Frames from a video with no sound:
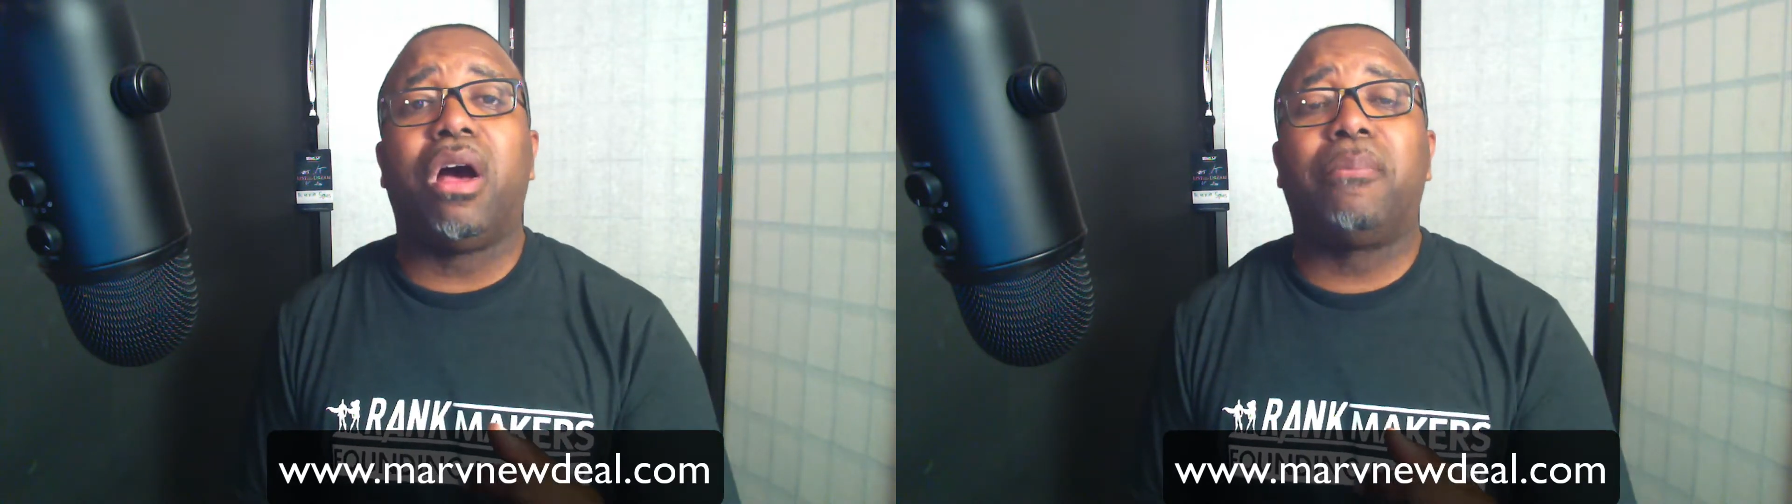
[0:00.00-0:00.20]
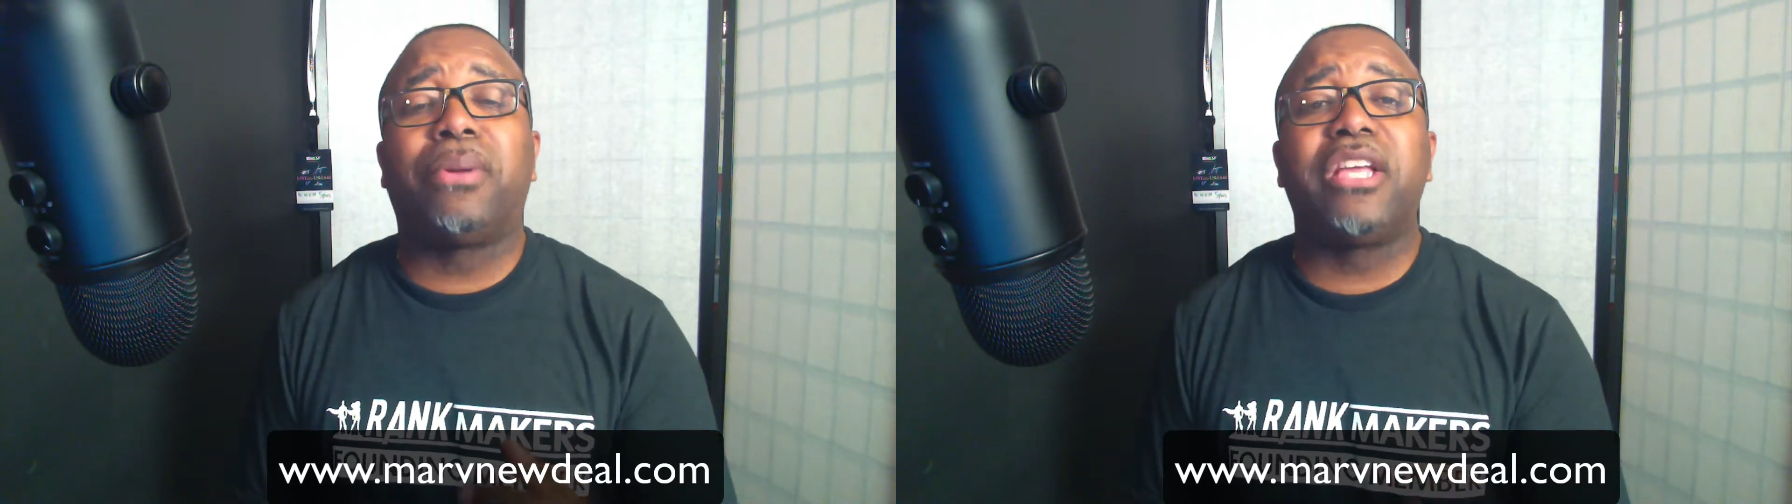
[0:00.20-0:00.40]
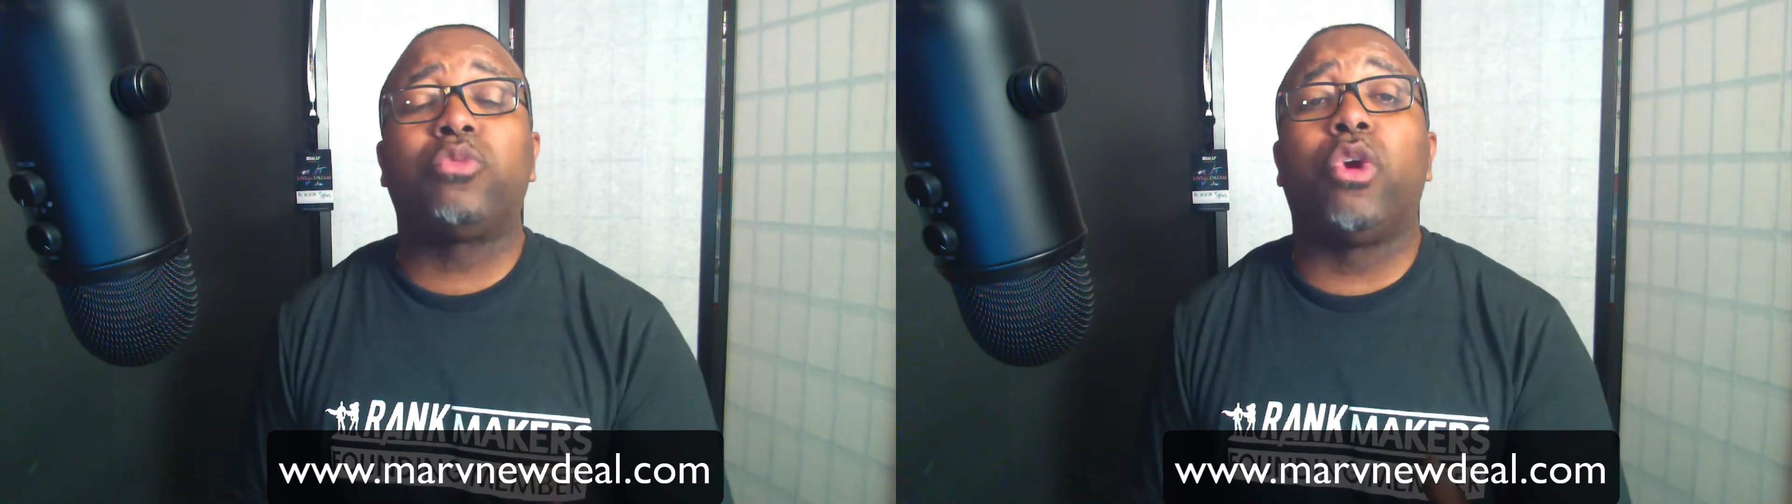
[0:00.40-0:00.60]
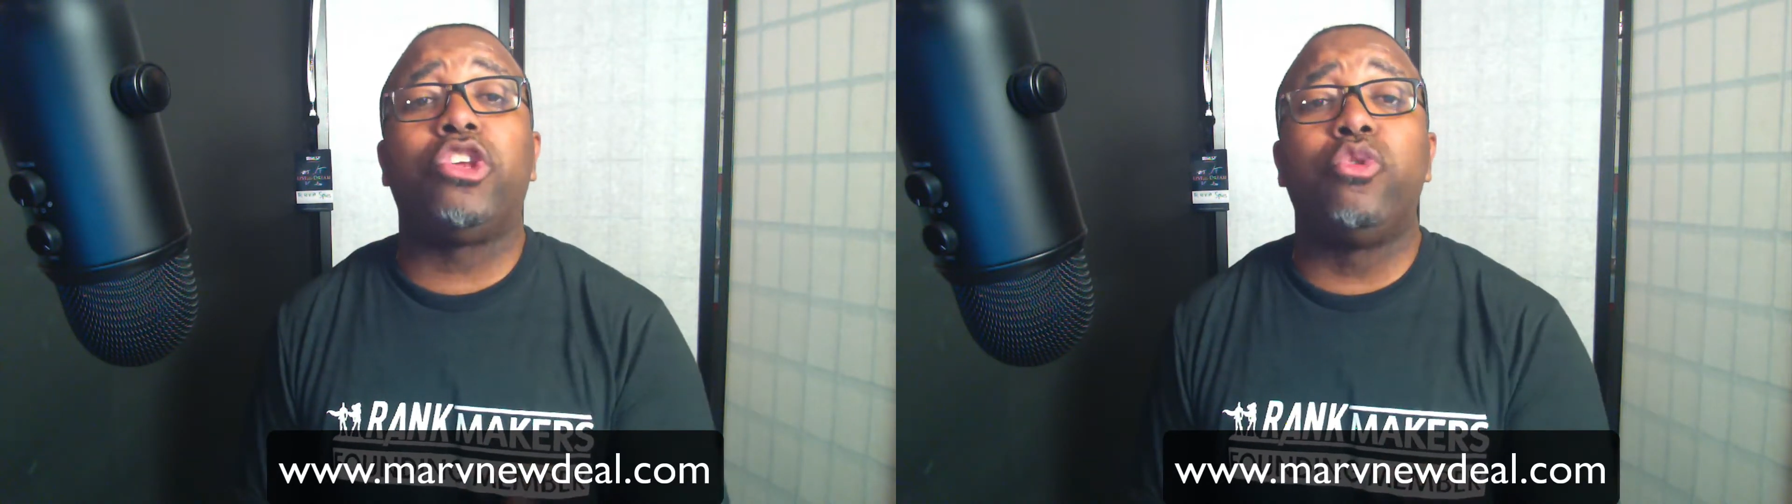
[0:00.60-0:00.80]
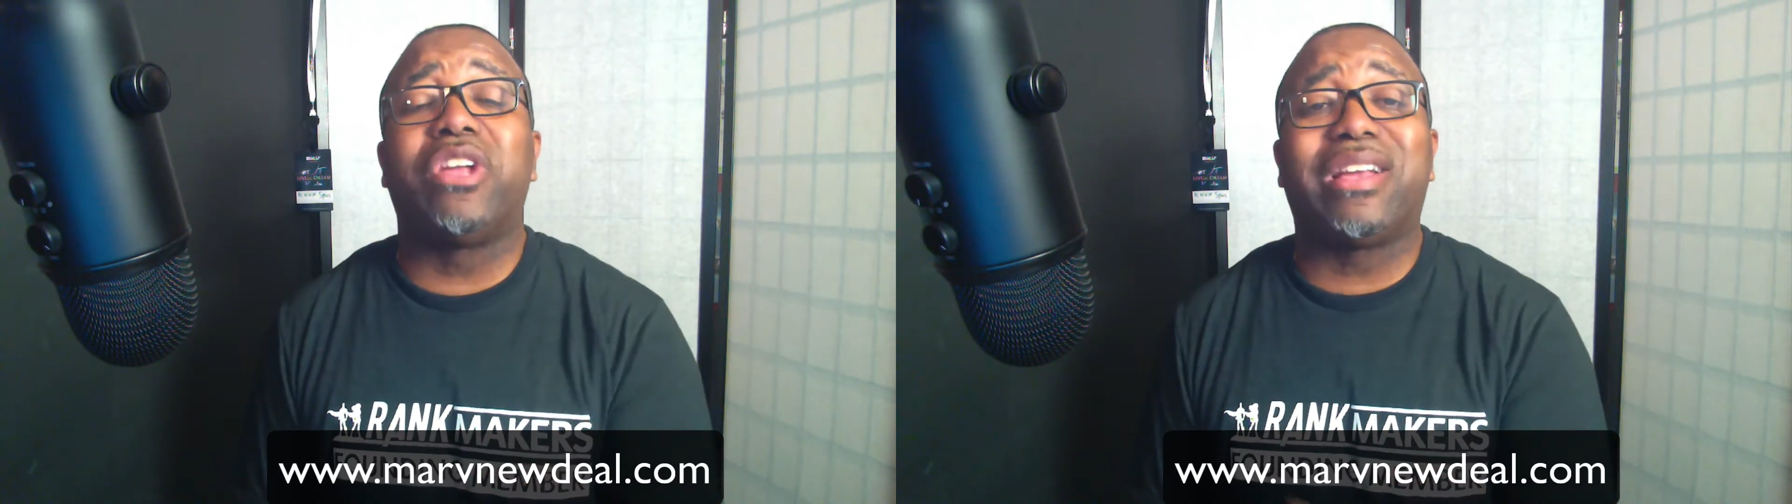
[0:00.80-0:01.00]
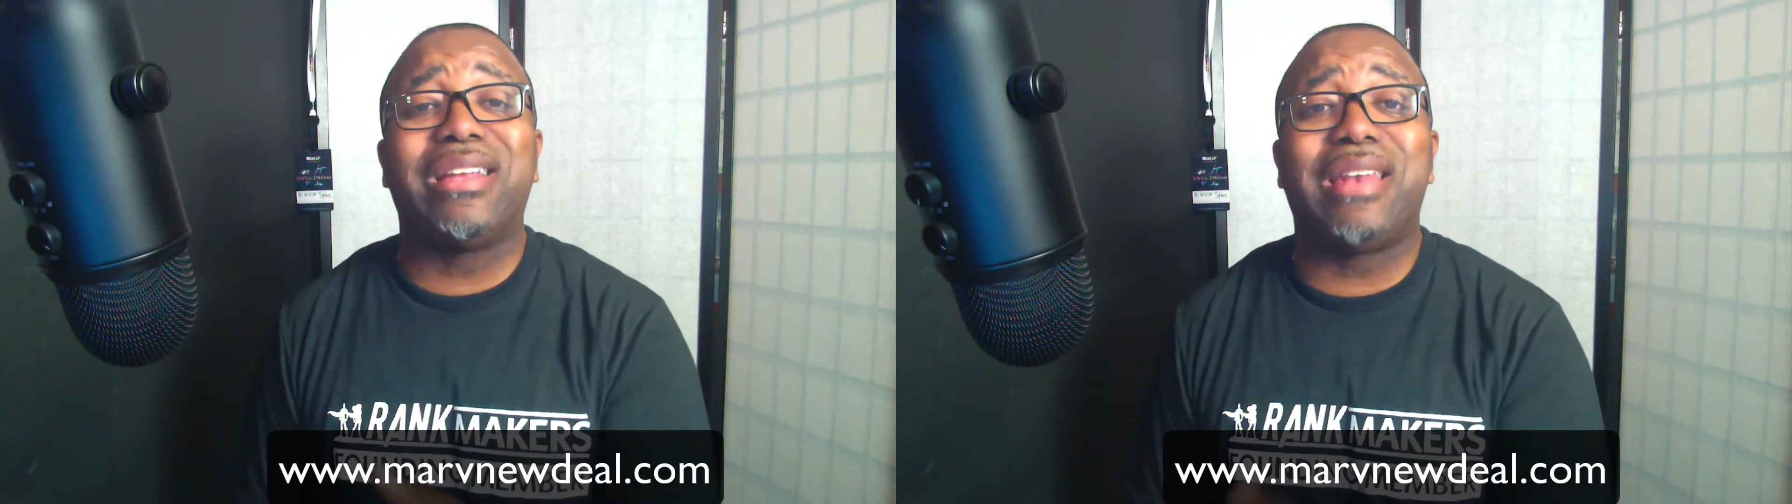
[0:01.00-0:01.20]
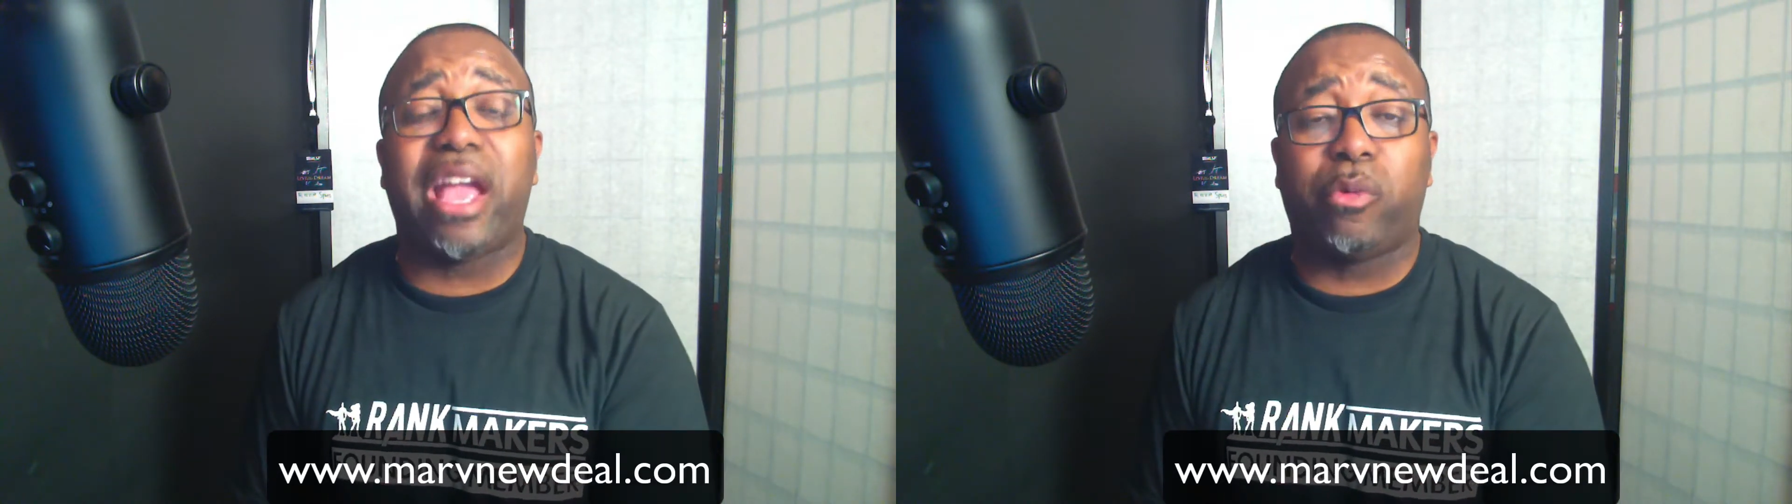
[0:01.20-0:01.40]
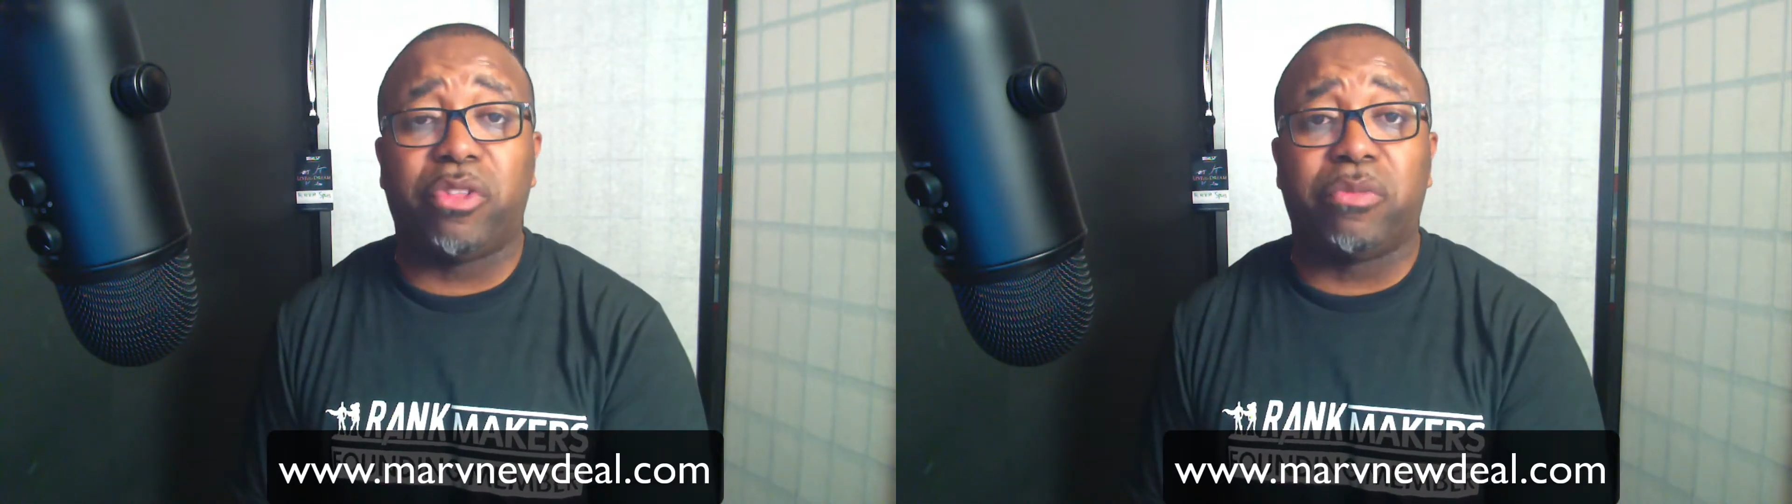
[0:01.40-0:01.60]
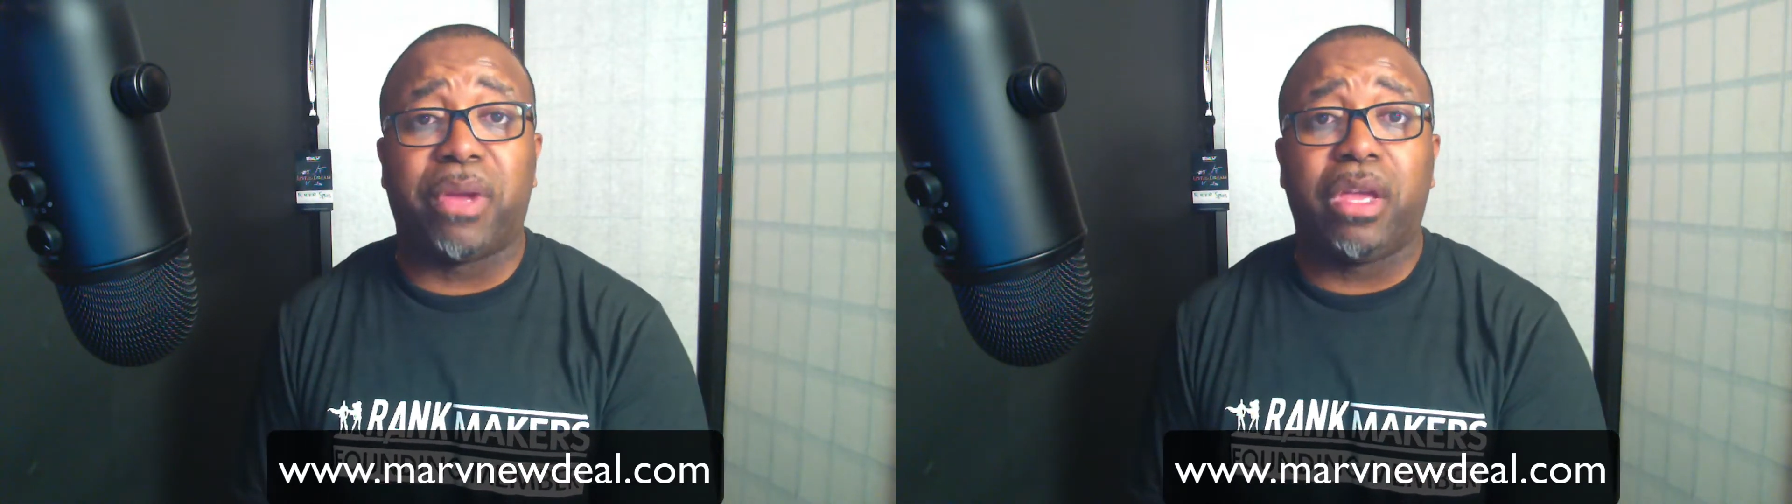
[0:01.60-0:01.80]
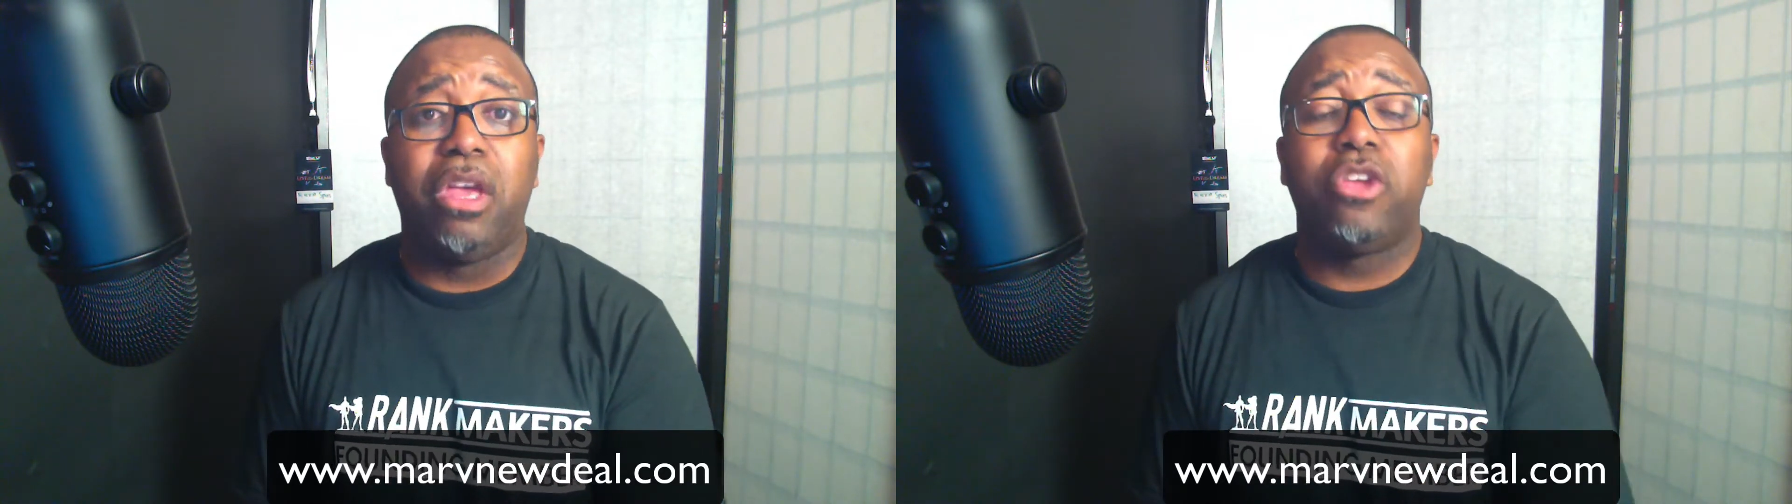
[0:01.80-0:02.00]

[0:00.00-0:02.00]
place where you can connect with me.